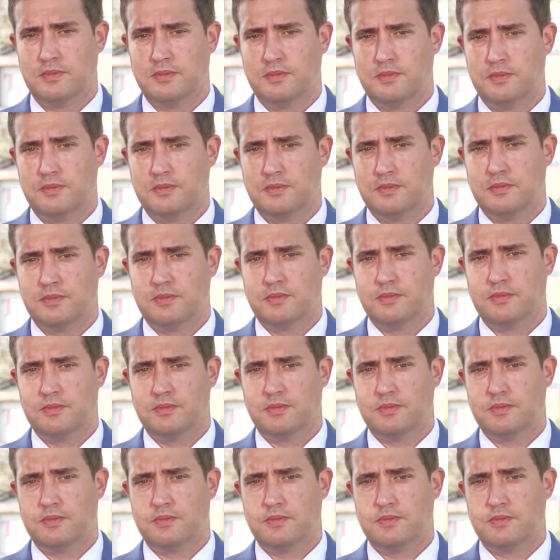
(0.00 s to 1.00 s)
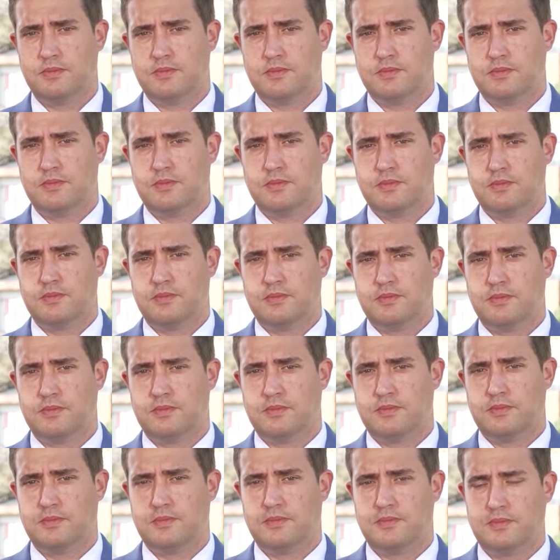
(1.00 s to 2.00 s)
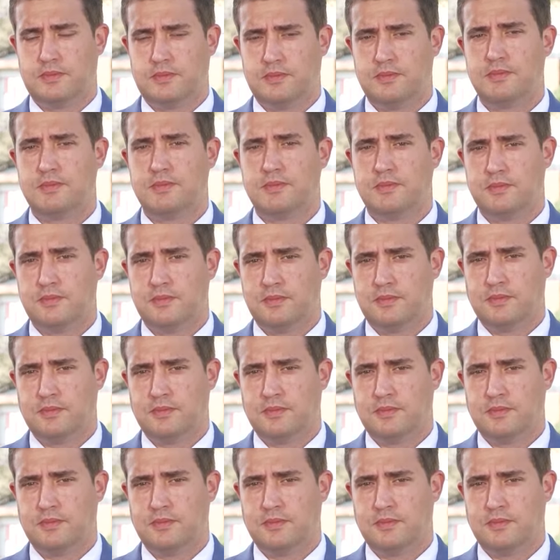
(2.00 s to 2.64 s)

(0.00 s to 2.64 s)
[no speech]